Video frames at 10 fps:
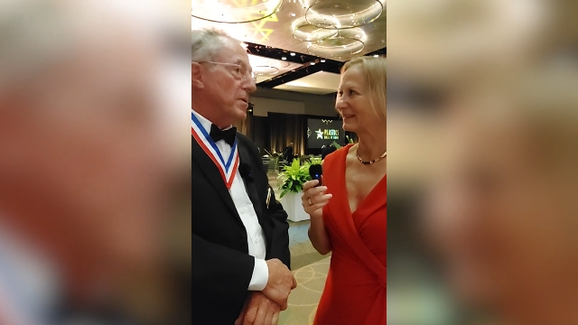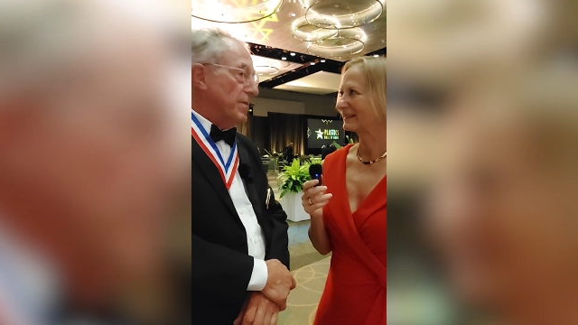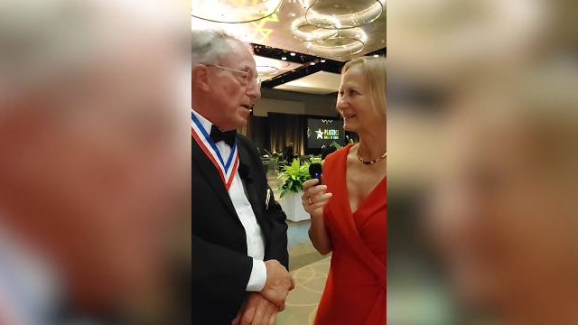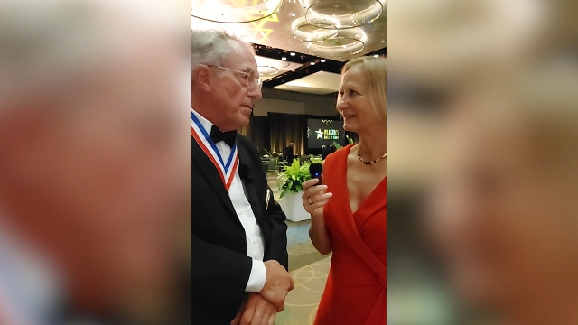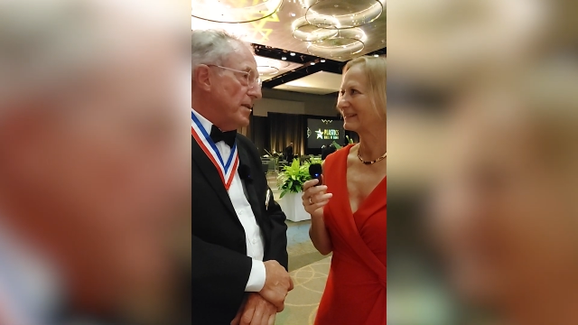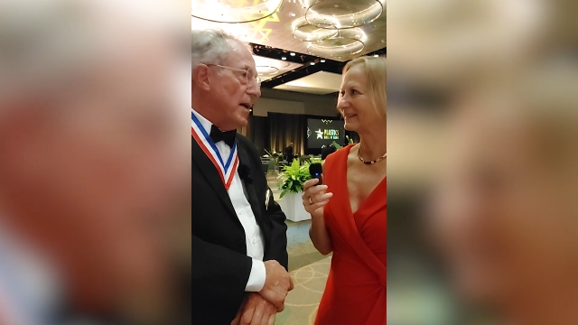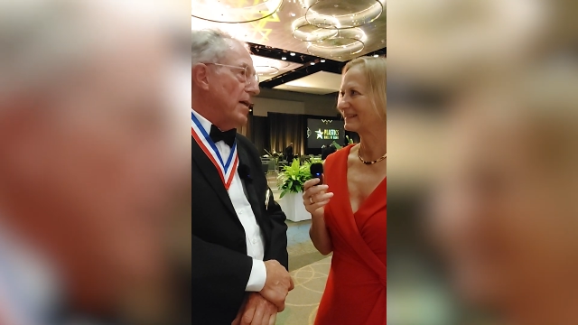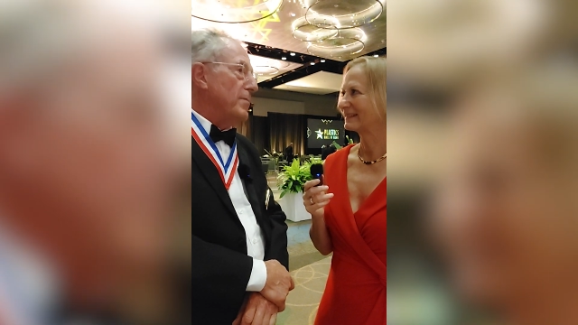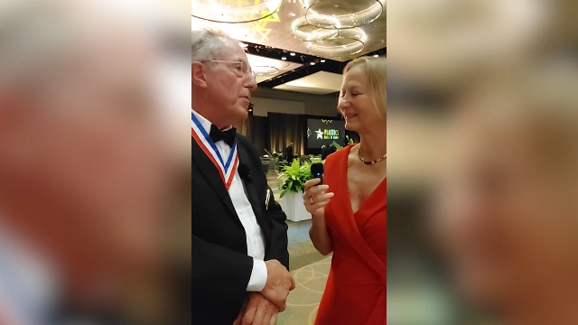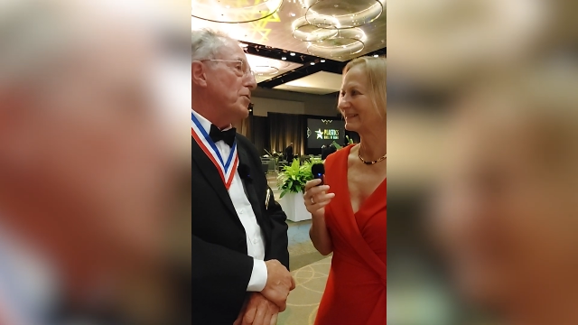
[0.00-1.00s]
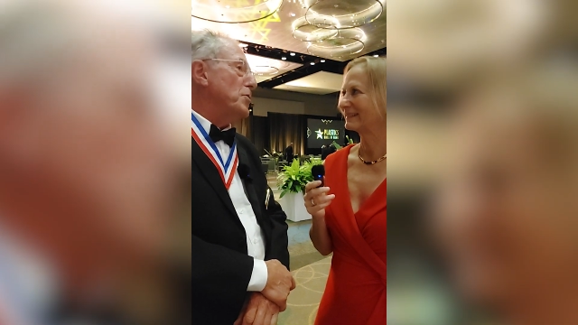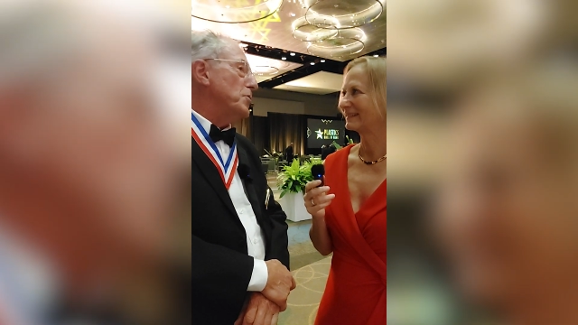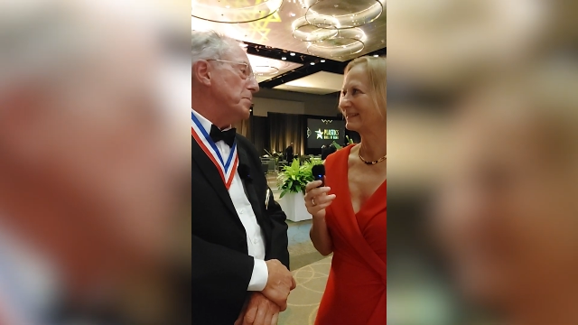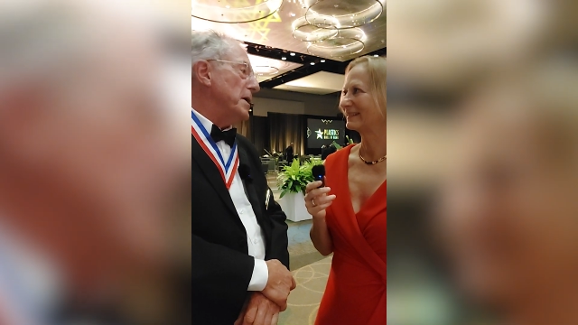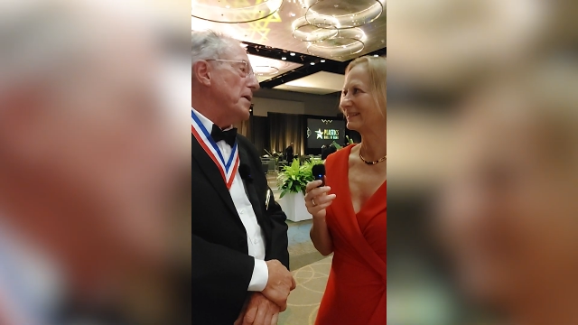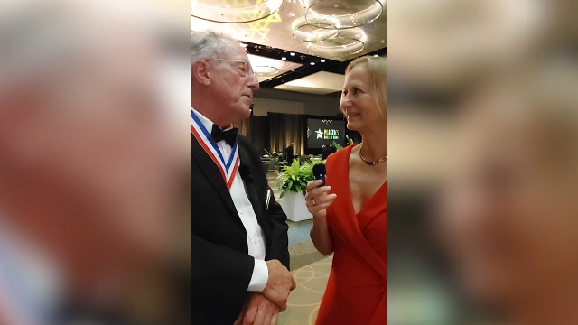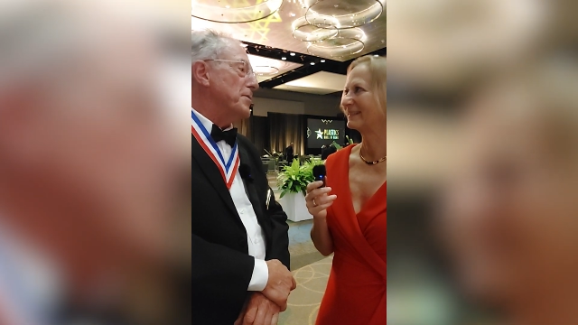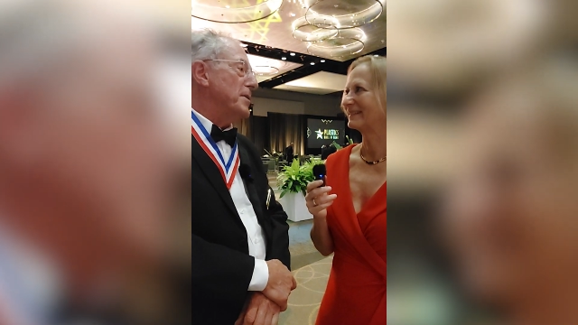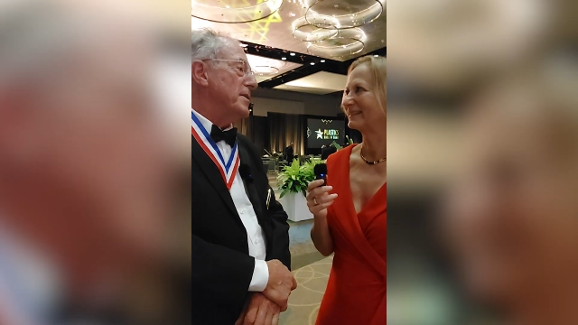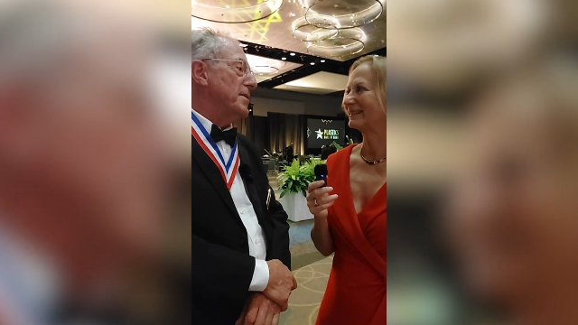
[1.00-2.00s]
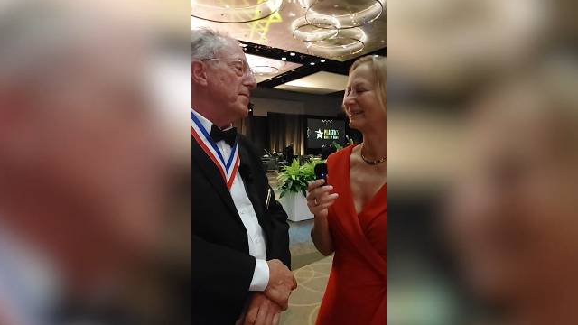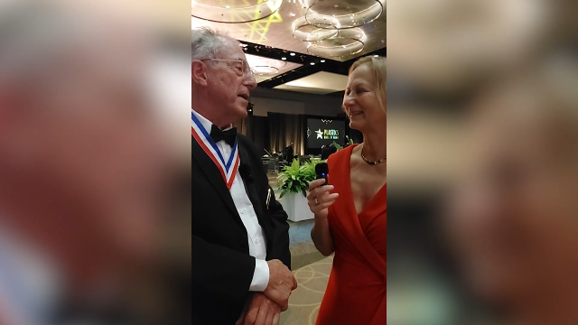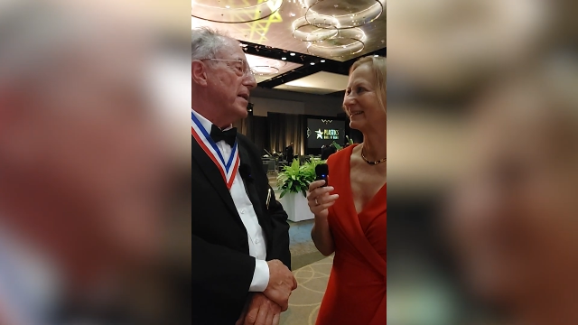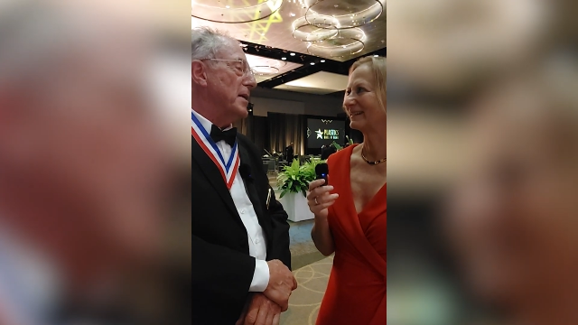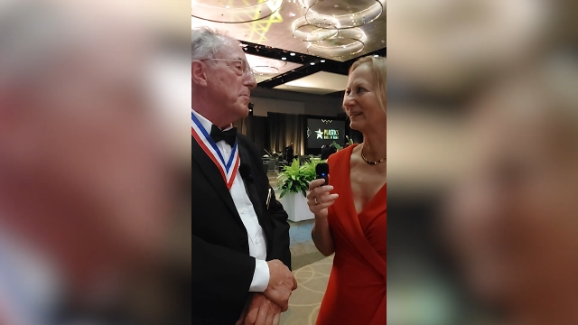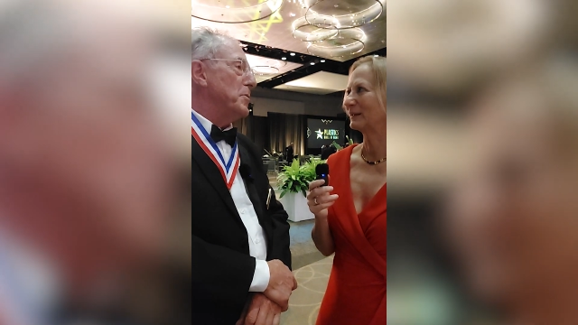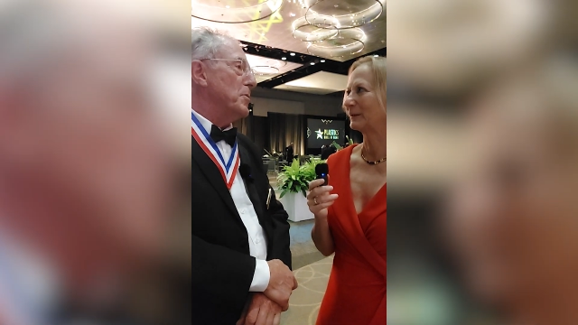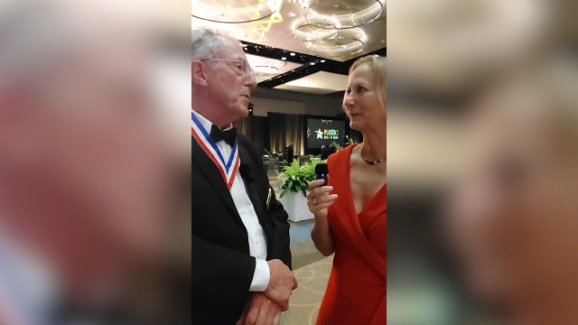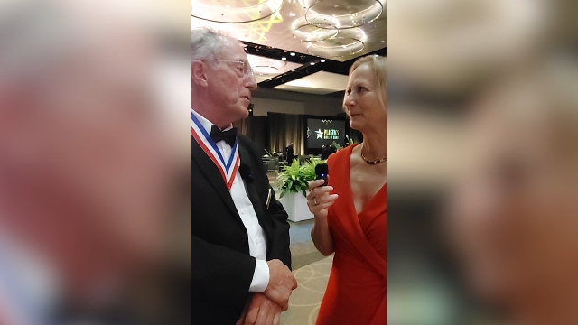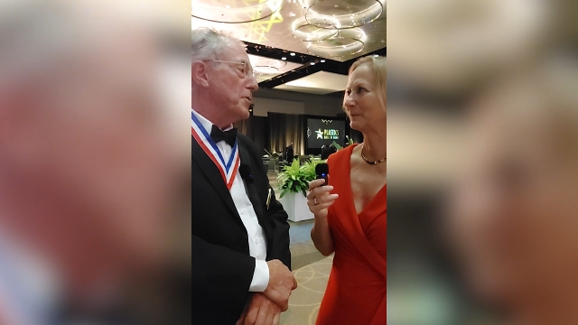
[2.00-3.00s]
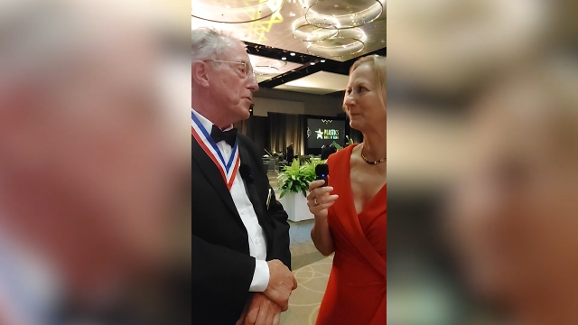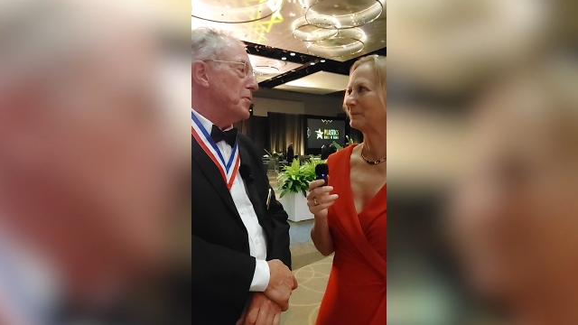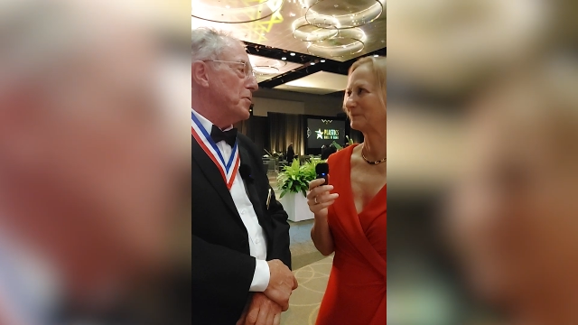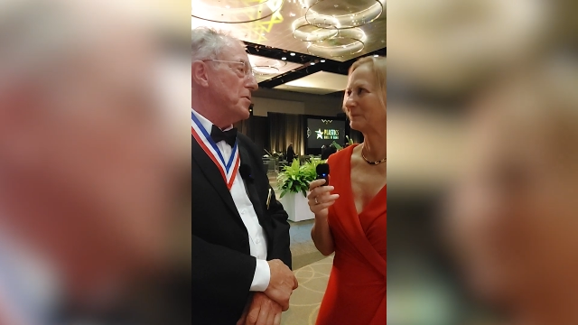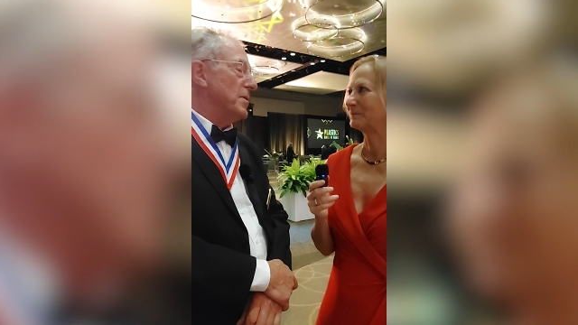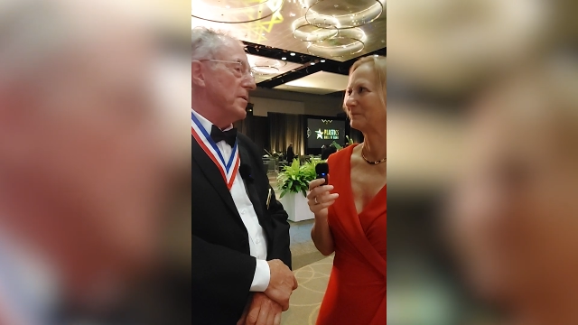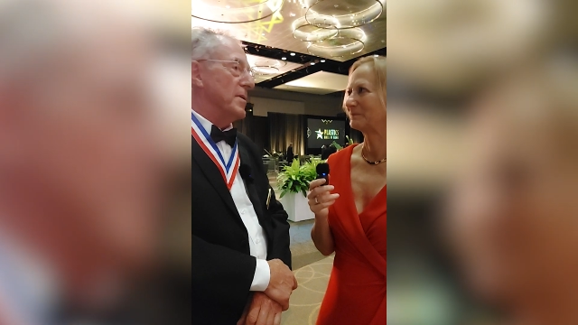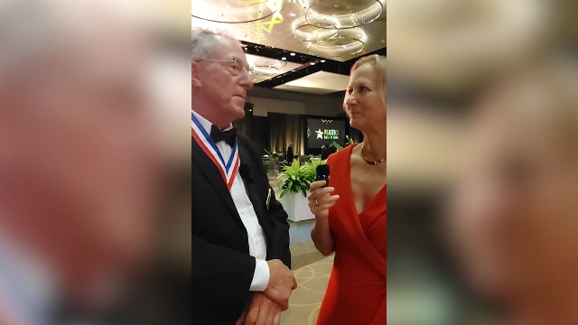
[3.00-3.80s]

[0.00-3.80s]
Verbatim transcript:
Speaker 1: Rauwendaal, uh, would you be interested in writing a book on extrusion?